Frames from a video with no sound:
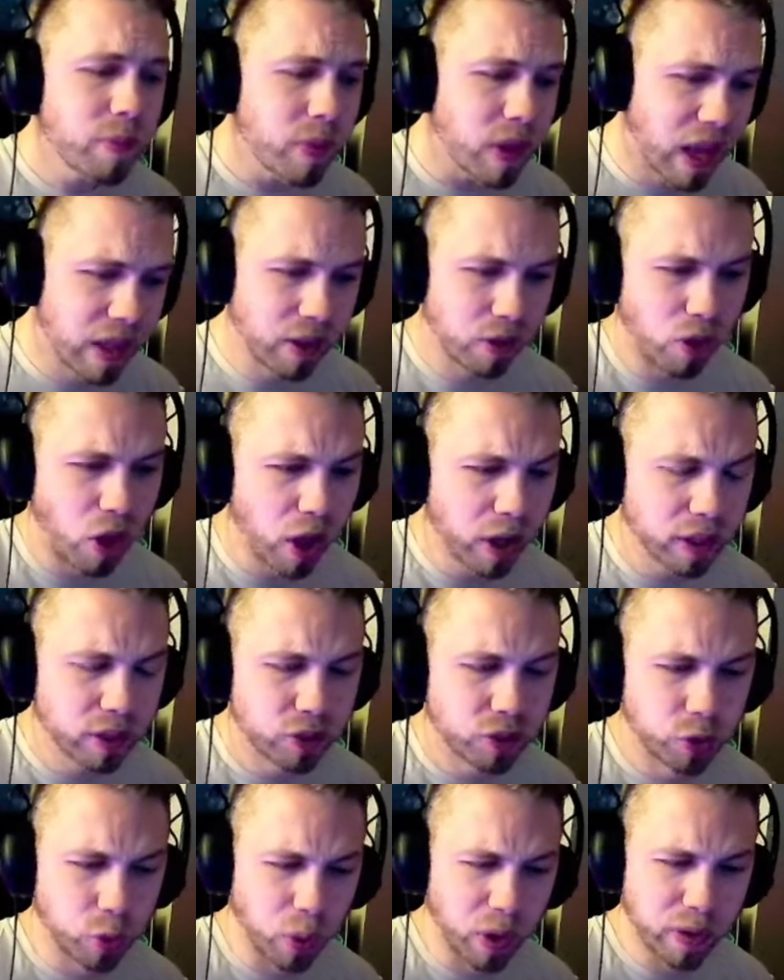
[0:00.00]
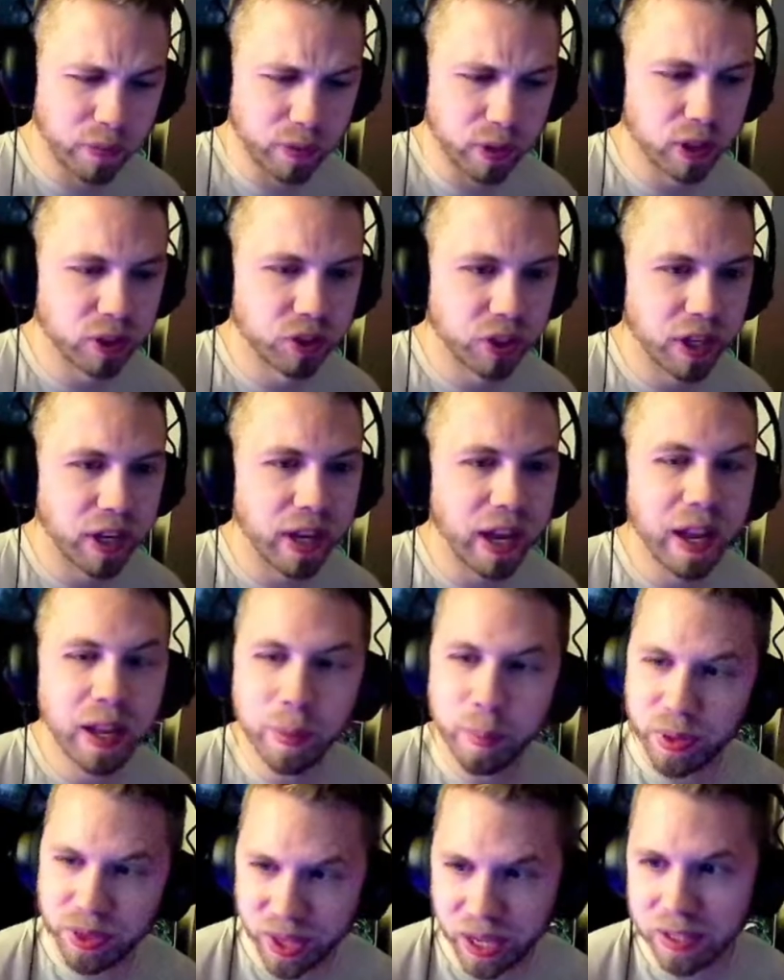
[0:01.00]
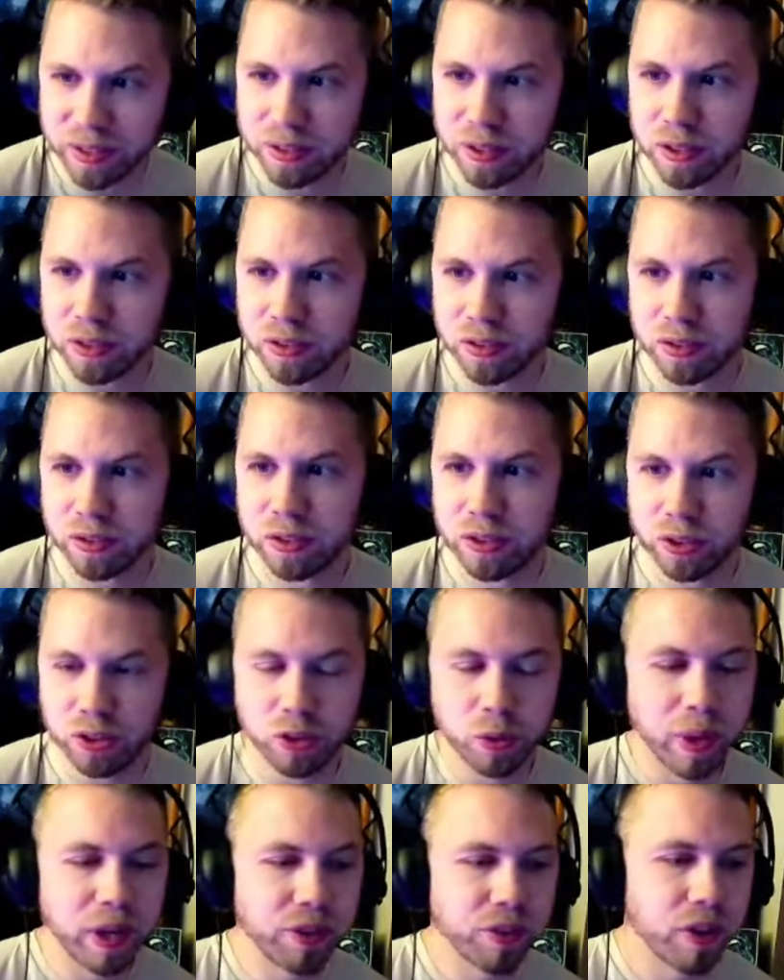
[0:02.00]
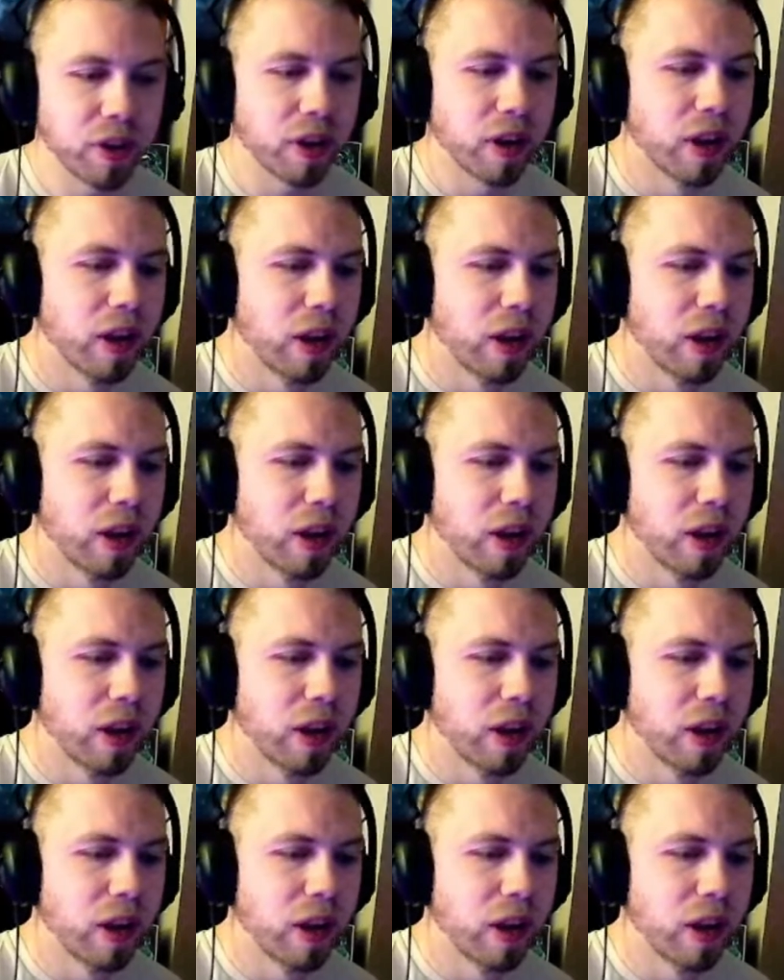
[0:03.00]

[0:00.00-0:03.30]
And the long and short version in Bethesda's situation